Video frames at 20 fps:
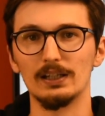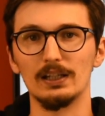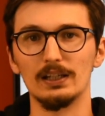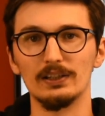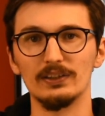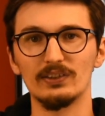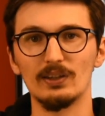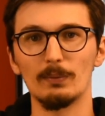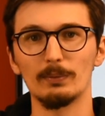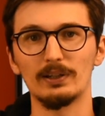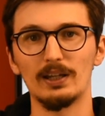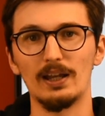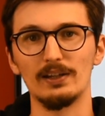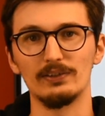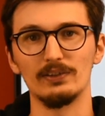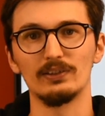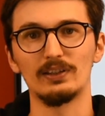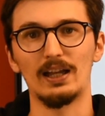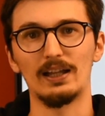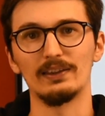in some
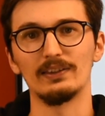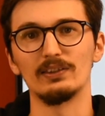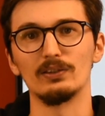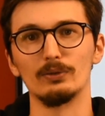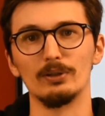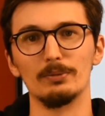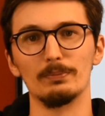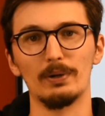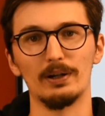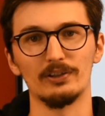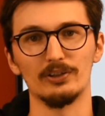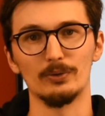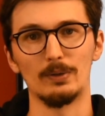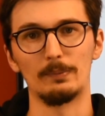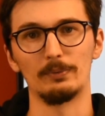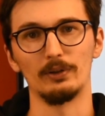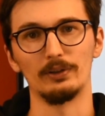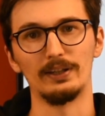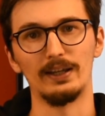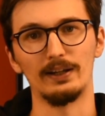cases can still impact your
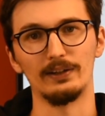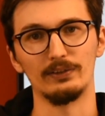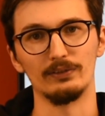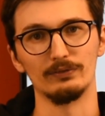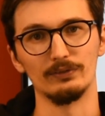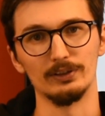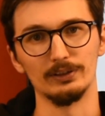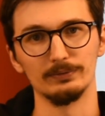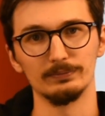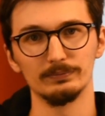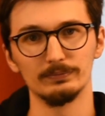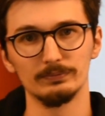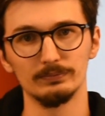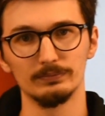website negatively.